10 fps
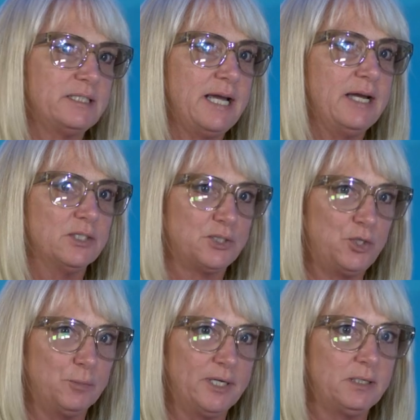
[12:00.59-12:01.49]
To Air as
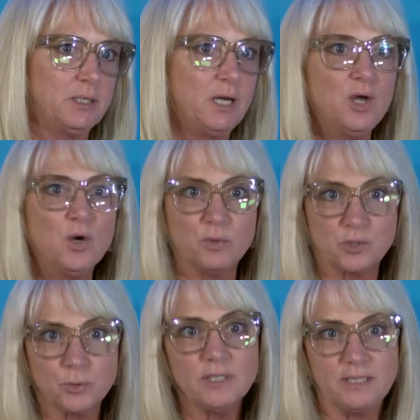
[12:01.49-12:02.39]
Human,
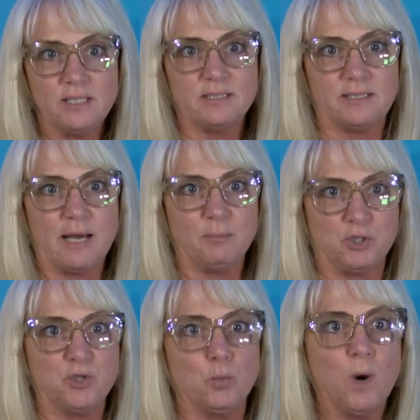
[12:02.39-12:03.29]
which really did
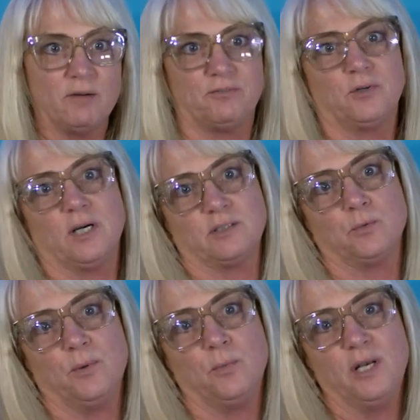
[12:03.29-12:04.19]
establish the what for us.
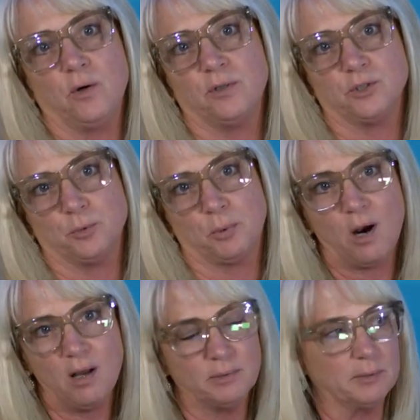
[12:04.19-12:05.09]
We know there's a
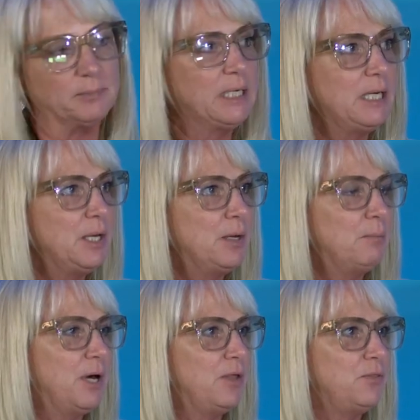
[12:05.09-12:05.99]
problem.
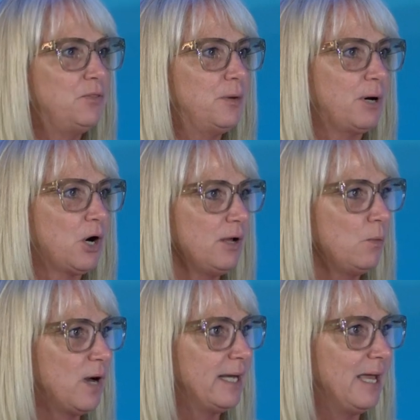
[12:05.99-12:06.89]
But the part I
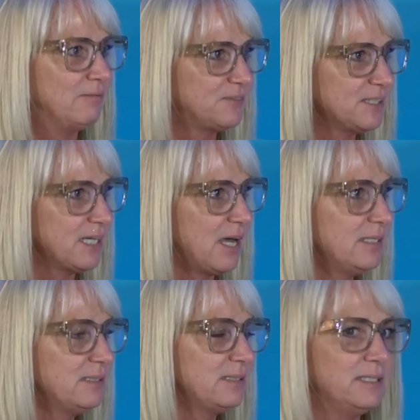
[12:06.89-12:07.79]
want to
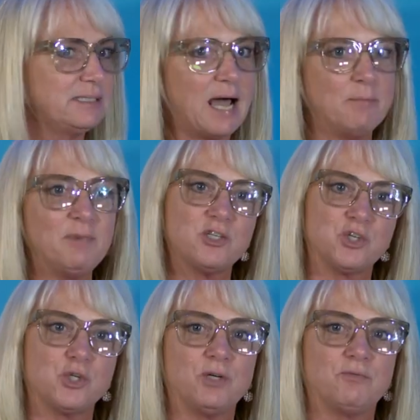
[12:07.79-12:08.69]
emphasize is I'm not
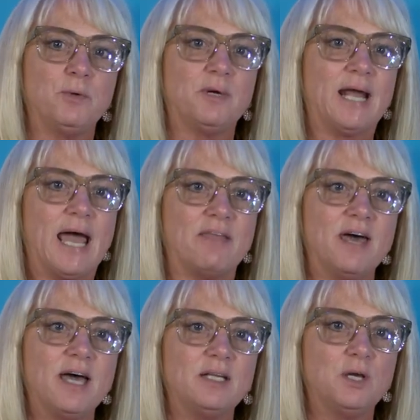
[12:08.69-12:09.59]
sure if we would have had
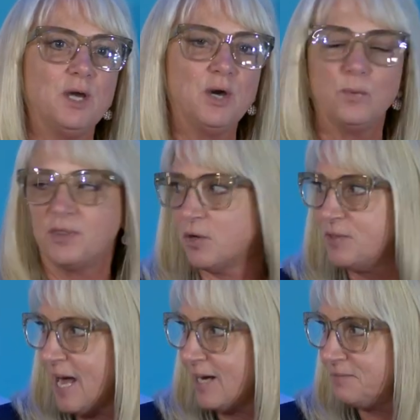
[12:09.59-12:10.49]
that without
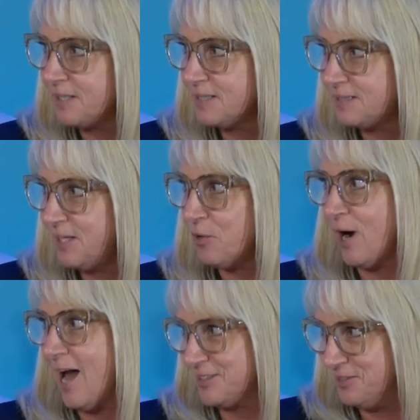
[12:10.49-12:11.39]
the advocacy or
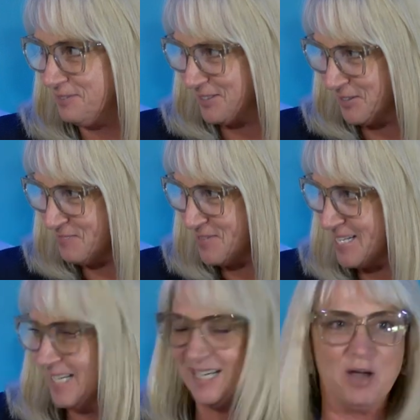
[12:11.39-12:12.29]
activism.
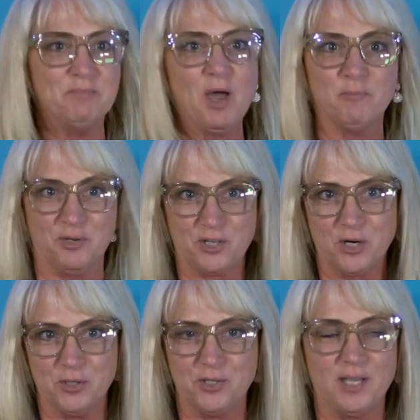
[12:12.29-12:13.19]
I'm going to
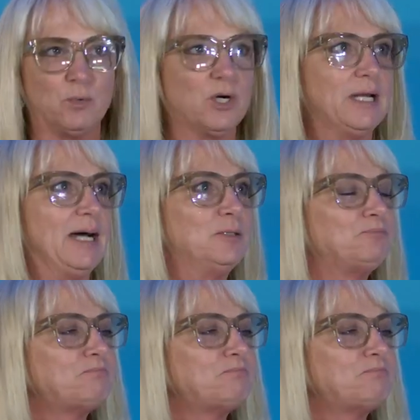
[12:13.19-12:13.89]
start using that word now.